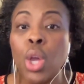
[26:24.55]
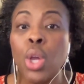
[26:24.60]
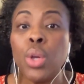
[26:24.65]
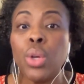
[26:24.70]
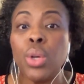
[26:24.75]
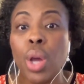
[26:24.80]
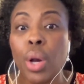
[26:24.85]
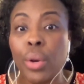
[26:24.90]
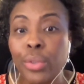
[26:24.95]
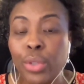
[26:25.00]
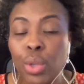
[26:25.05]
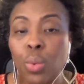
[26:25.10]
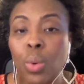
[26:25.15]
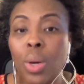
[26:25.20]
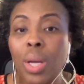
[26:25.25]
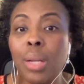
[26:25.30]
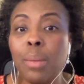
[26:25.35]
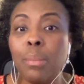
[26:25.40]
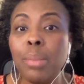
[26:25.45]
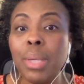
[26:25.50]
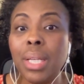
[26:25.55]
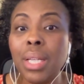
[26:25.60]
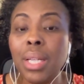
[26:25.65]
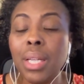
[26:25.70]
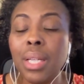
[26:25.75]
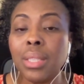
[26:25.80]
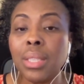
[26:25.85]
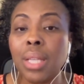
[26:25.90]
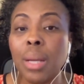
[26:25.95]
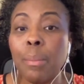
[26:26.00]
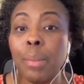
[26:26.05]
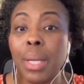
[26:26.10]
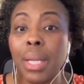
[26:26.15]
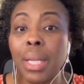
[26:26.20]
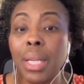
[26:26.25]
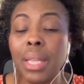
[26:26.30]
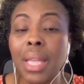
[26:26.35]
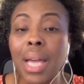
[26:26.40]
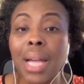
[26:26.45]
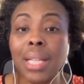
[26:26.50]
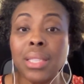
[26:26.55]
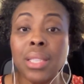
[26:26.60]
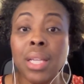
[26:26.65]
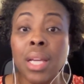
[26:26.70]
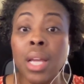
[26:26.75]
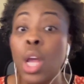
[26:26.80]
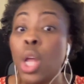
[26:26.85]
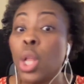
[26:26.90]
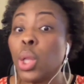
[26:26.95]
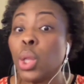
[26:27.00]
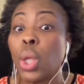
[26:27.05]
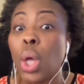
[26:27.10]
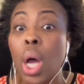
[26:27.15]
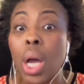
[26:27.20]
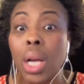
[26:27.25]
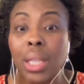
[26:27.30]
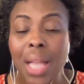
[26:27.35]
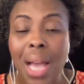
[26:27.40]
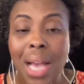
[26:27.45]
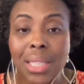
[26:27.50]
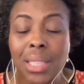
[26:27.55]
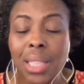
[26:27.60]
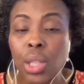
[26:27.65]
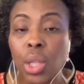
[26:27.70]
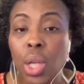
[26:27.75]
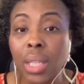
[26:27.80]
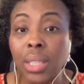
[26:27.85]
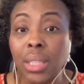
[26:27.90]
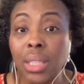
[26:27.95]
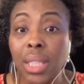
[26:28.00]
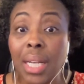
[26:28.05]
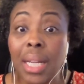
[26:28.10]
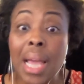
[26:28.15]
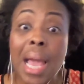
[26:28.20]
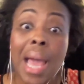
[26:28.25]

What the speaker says: No, you want to be somebody that's long lasting, long standing.